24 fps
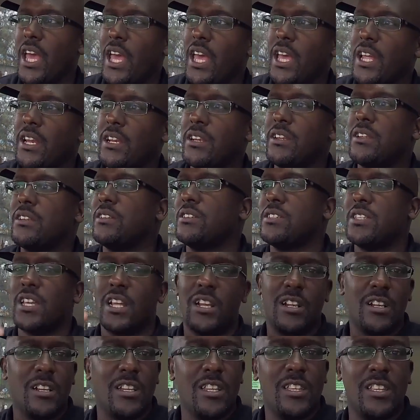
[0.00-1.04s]
and
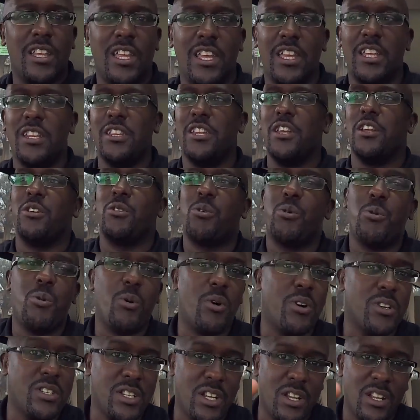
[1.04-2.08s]
settled in the Indian
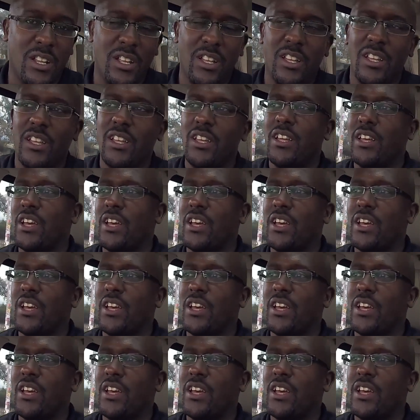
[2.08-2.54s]
Quarter,